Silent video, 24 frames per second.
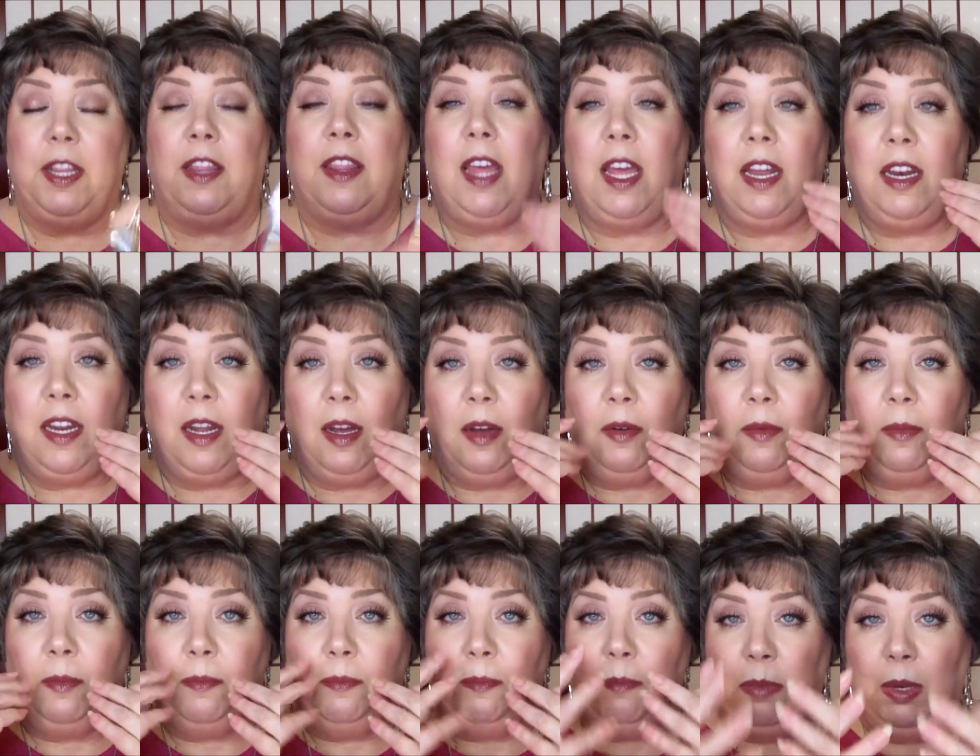They
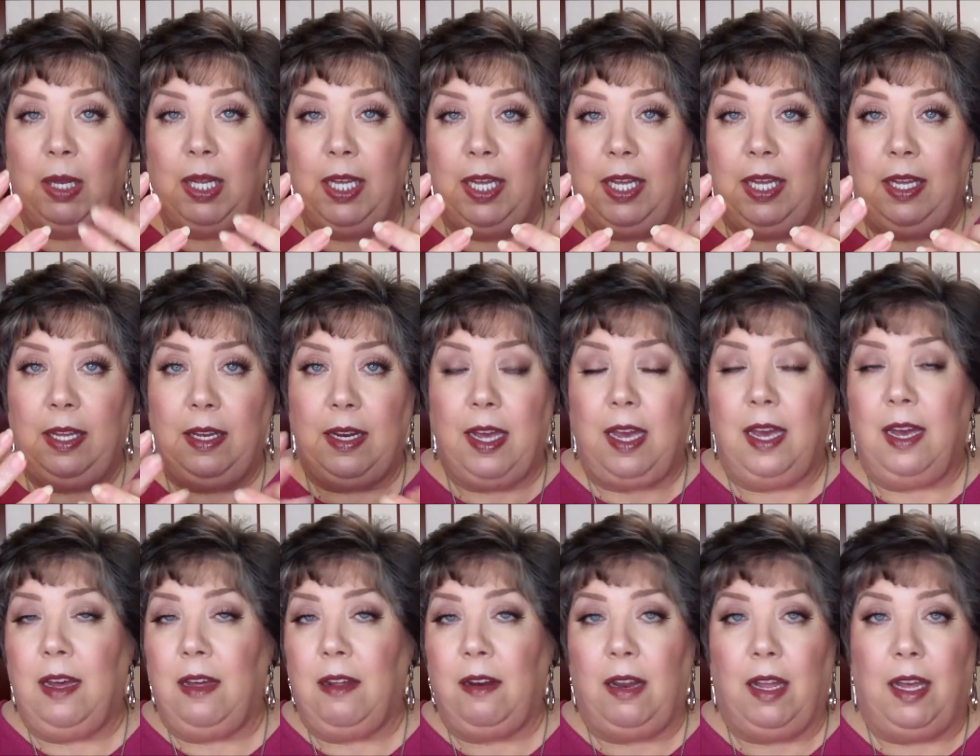don't bleed
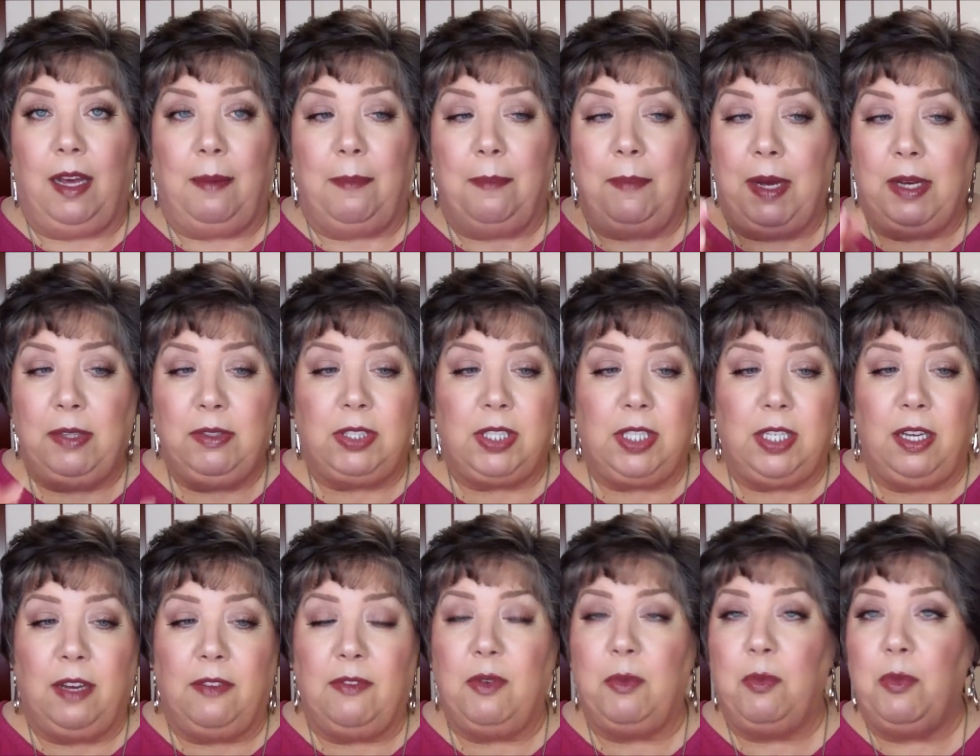out like most
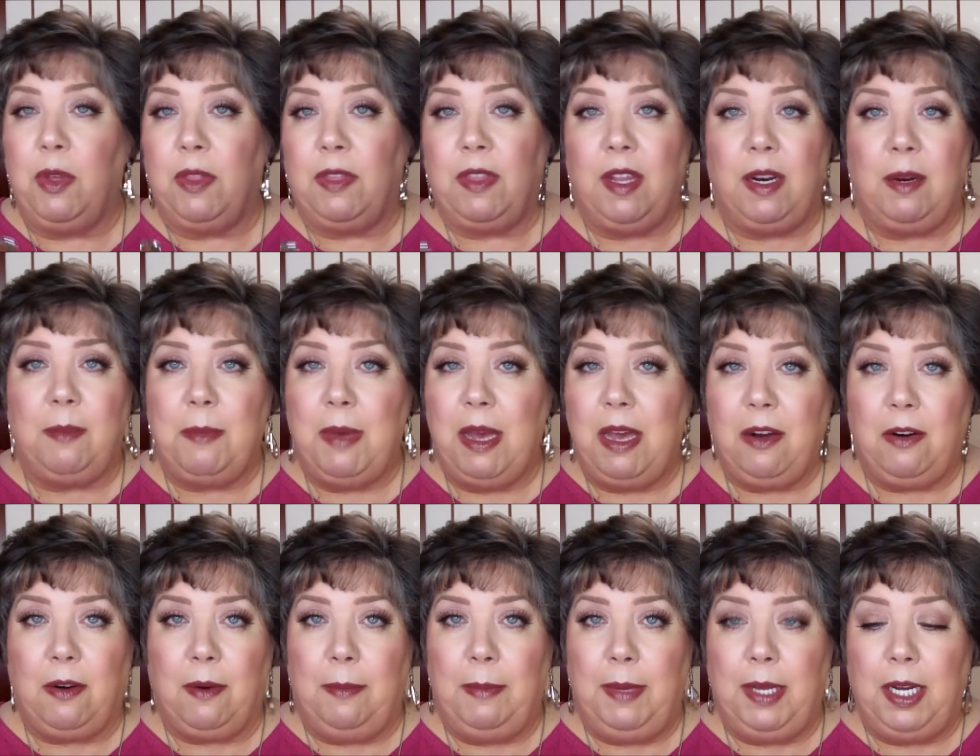of them within a
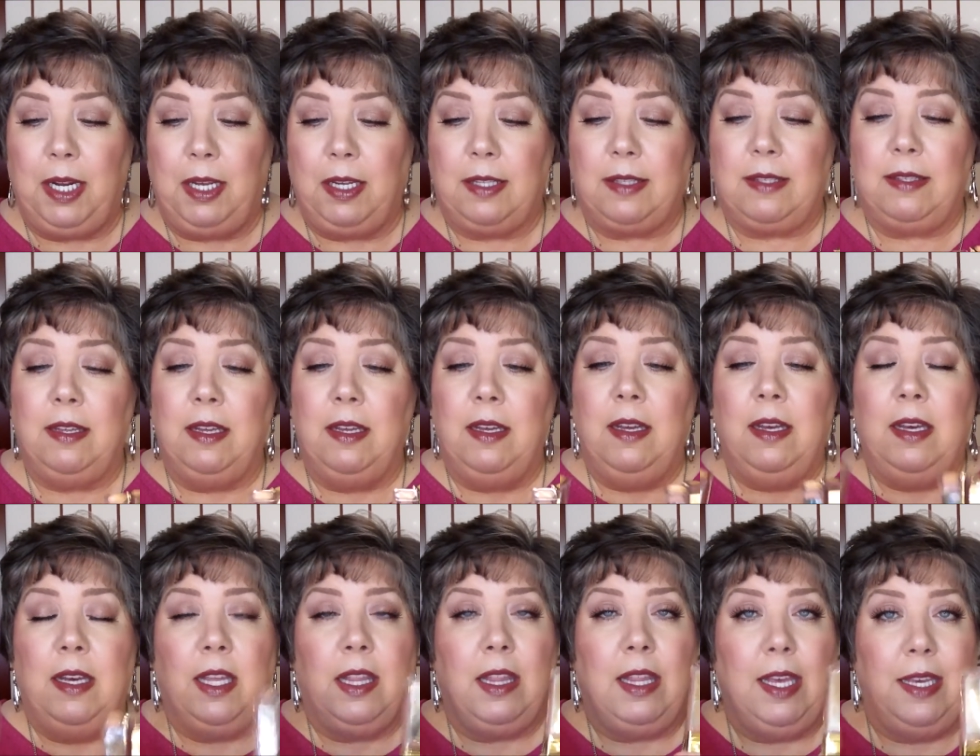matter of minutes.
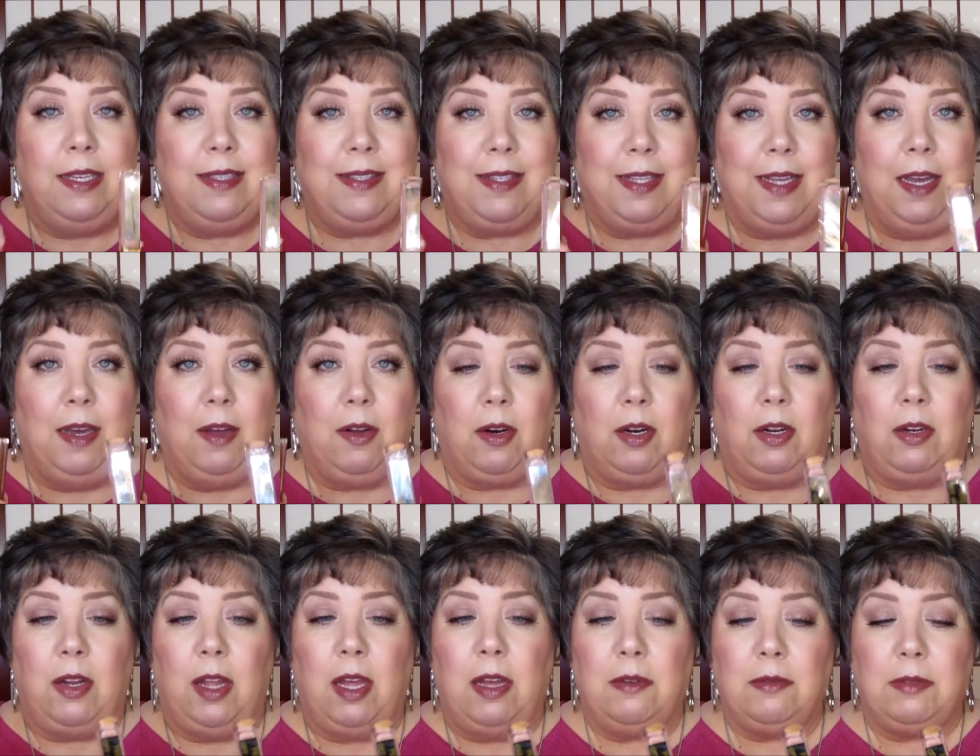These stay on a
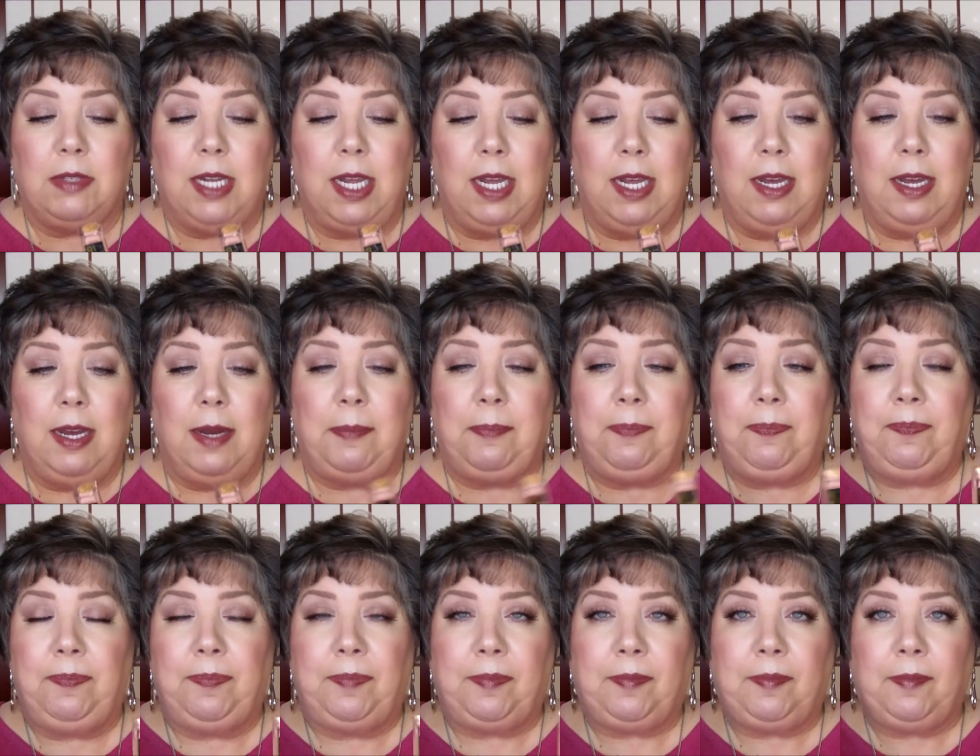long time.
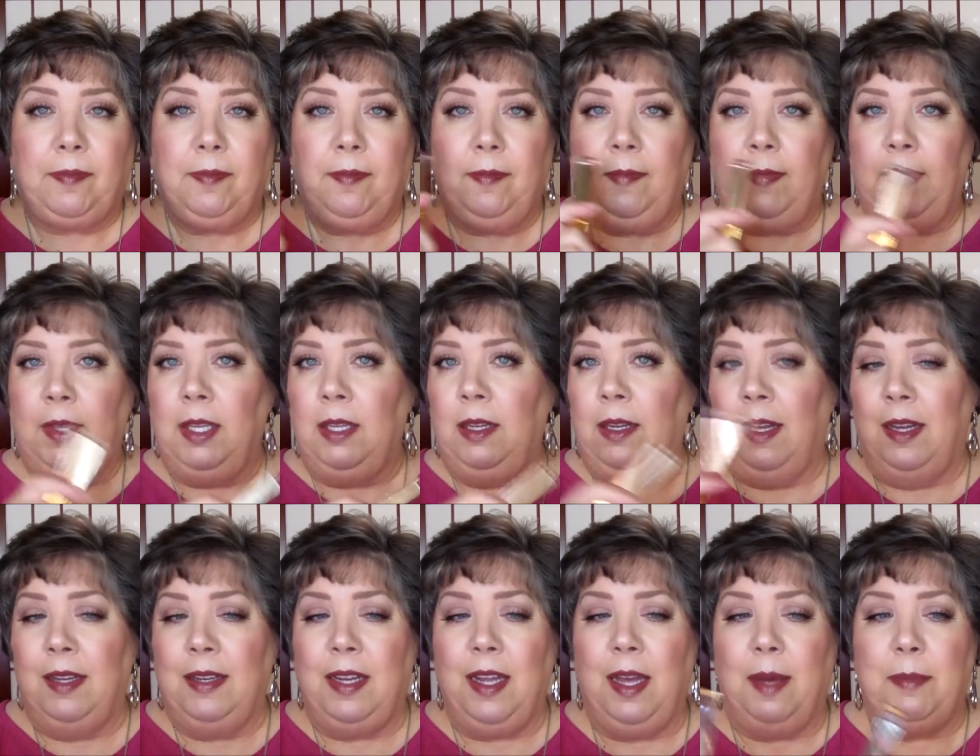A
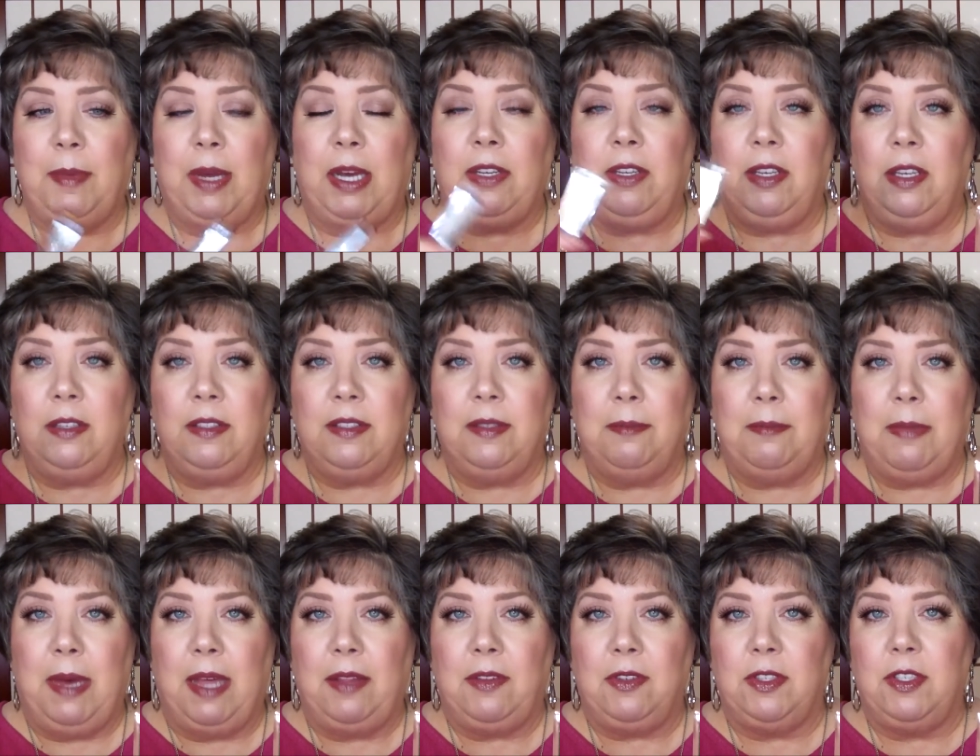lot of time I'll use them
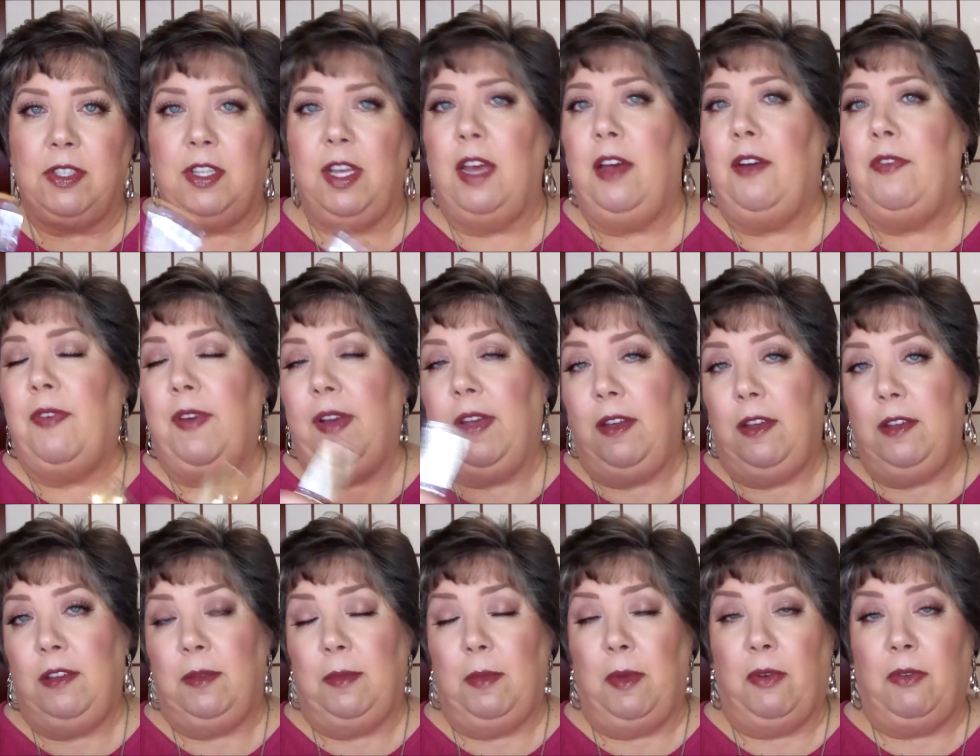by themselves. I'll
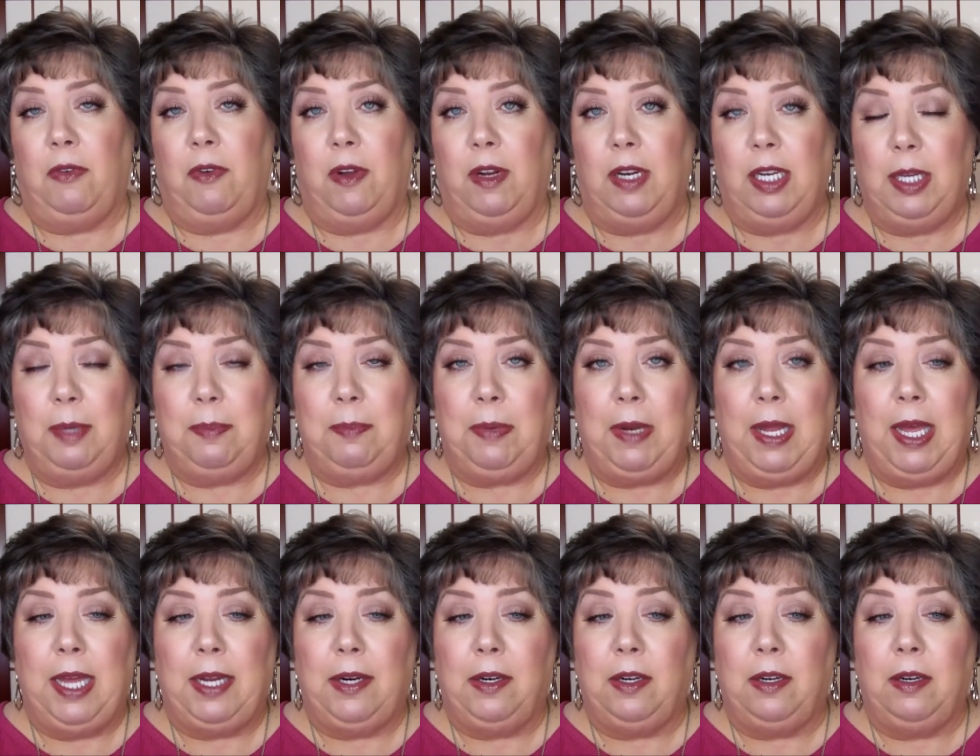use them over a lip
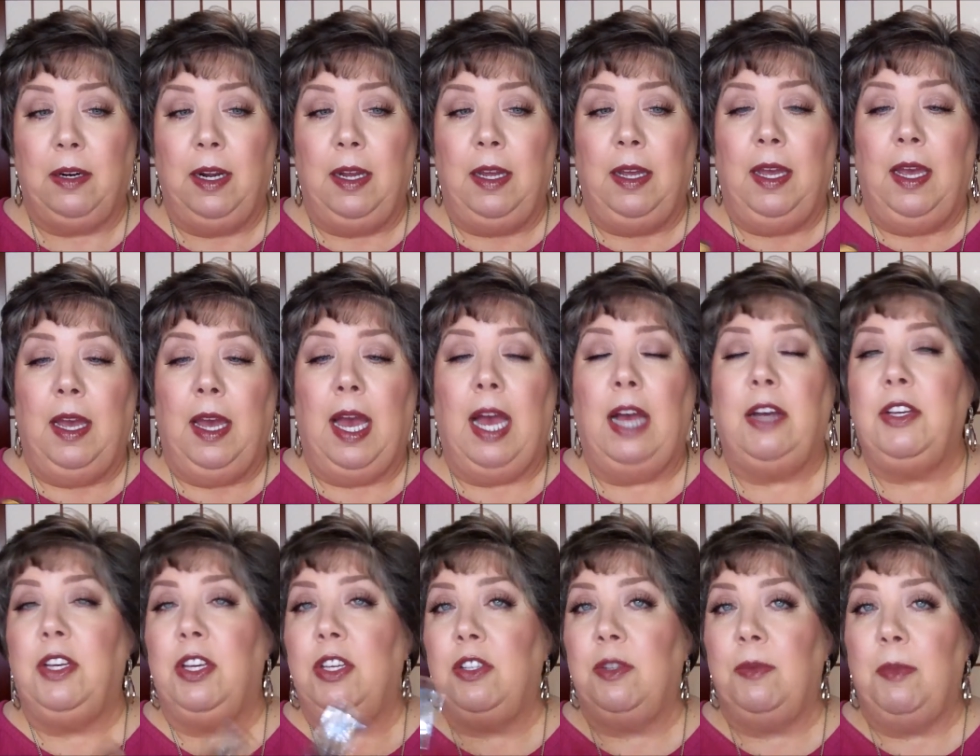liner. I'll
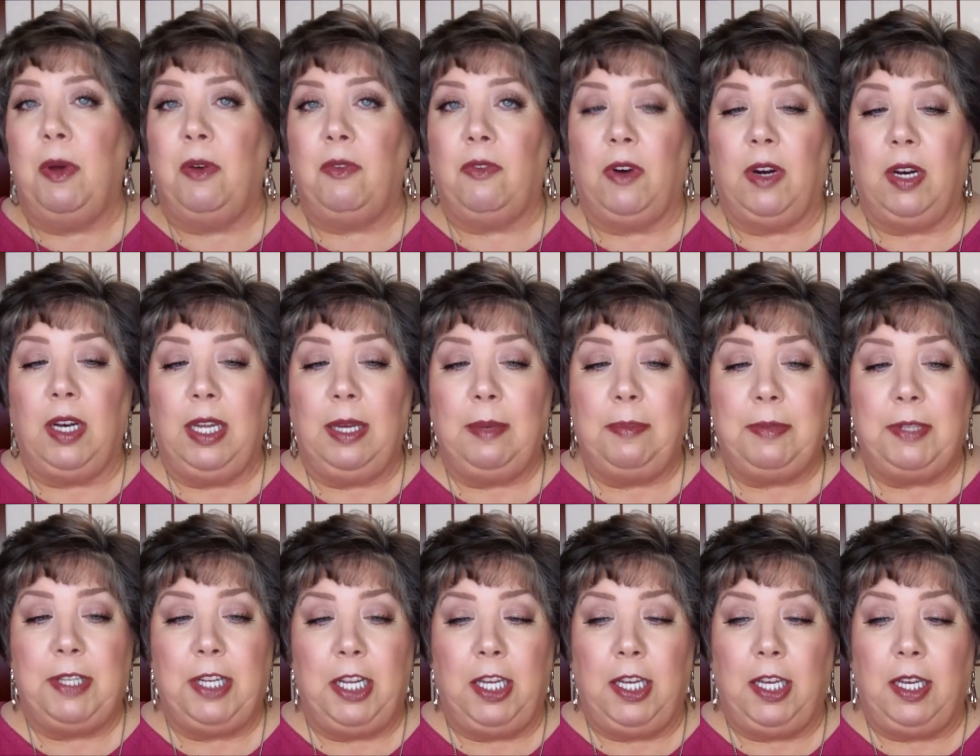use them over a
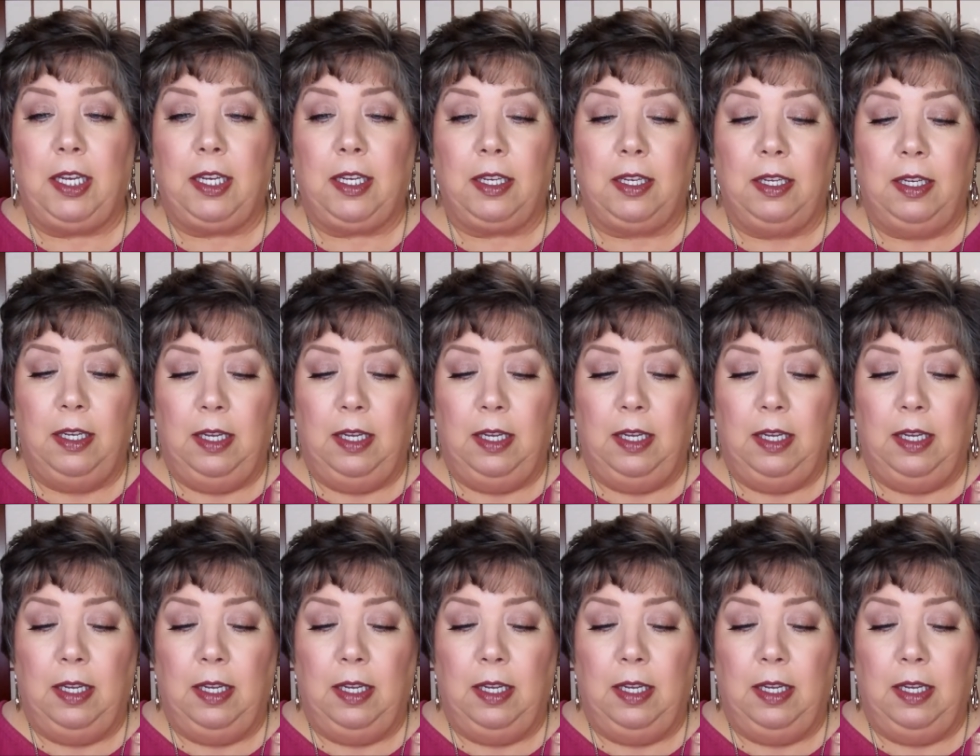lipstick.